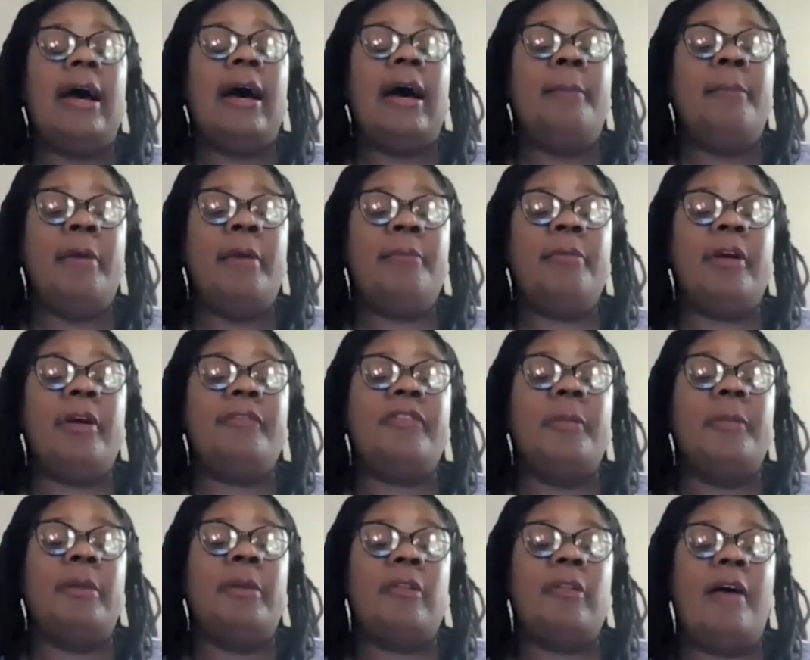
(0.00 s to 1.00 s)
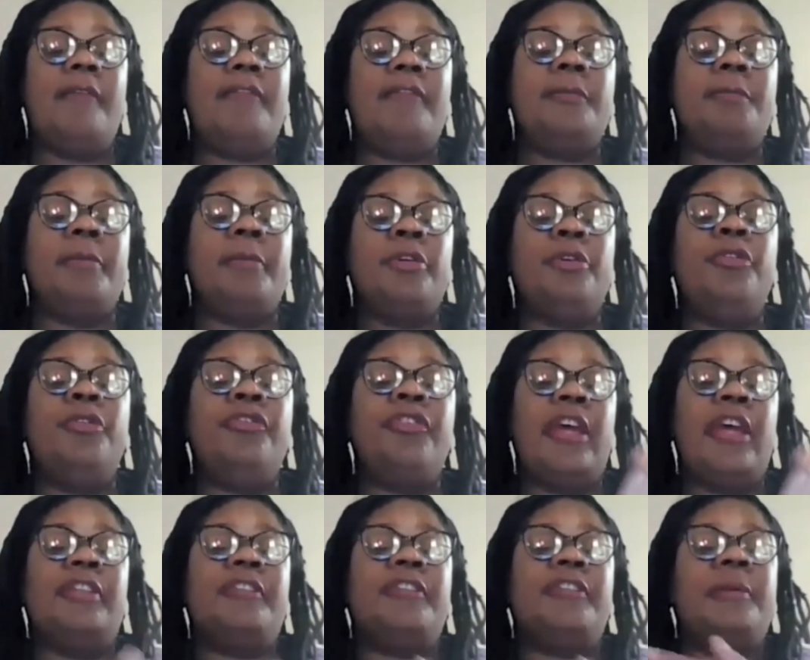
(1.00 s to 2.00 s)
a member of the beloved BLUU
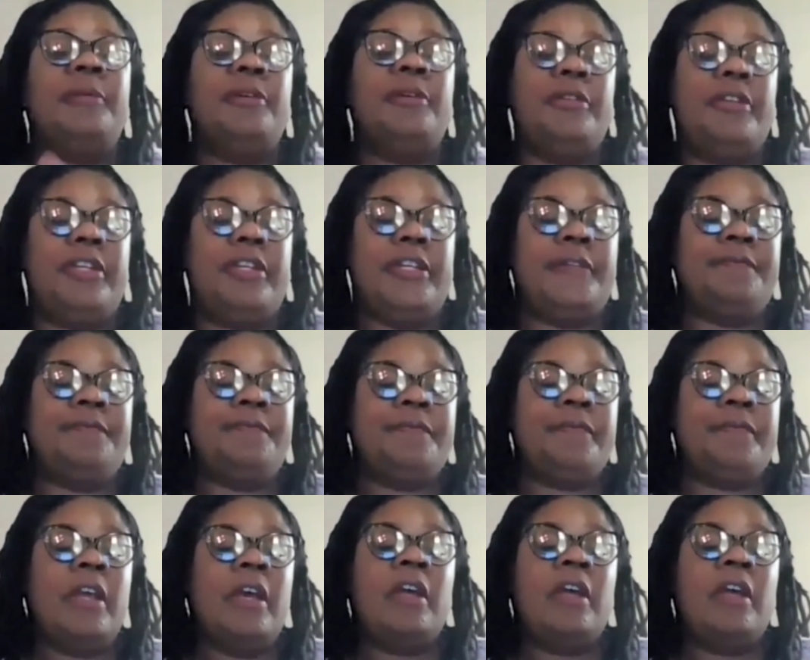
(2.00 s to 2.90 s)
faith community.